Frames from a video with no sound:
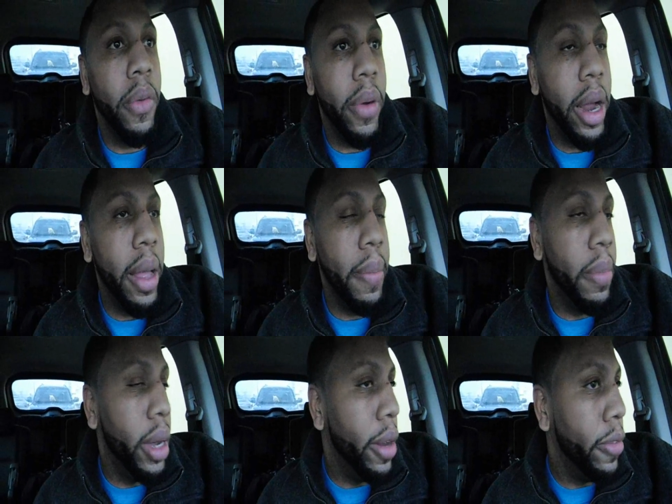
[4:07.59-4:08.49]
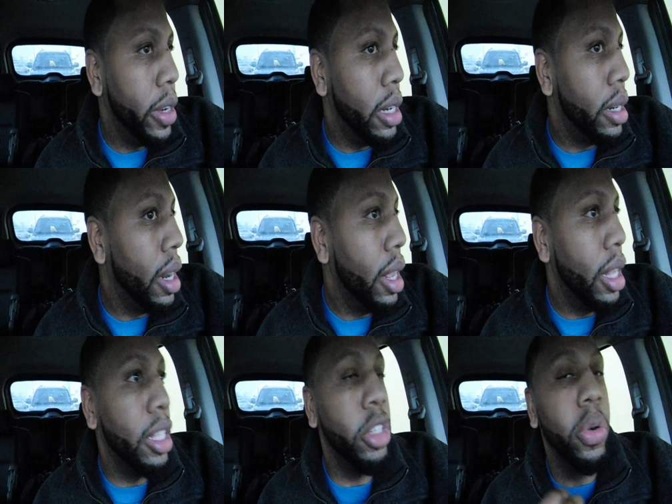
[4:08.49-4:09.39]
right? But if you're
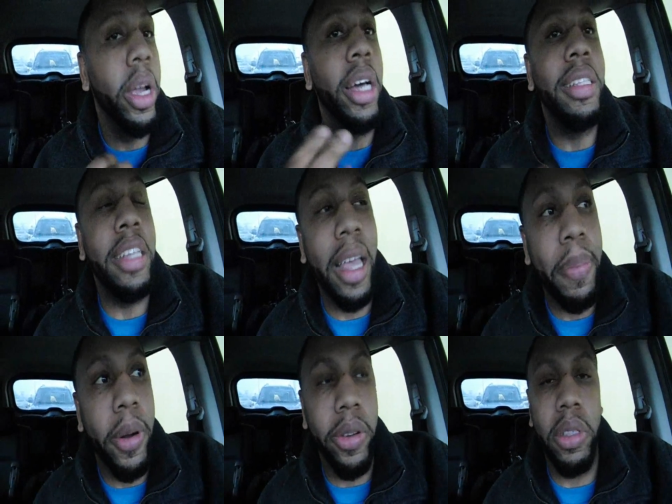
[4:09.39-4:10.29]
doing a taper,